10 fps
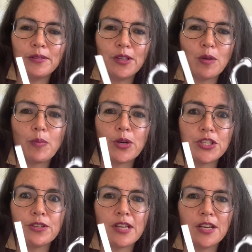you can put
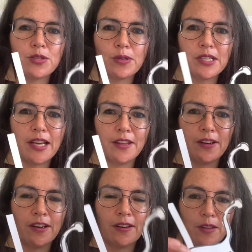your dinosaur
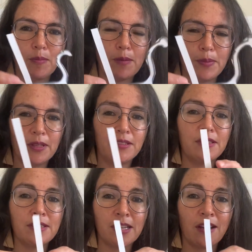together, the puppet
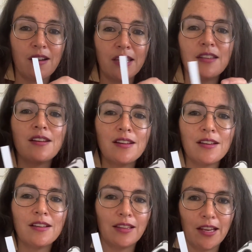stick on it
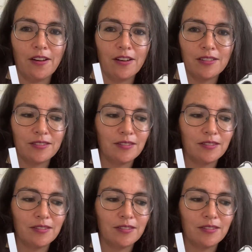later.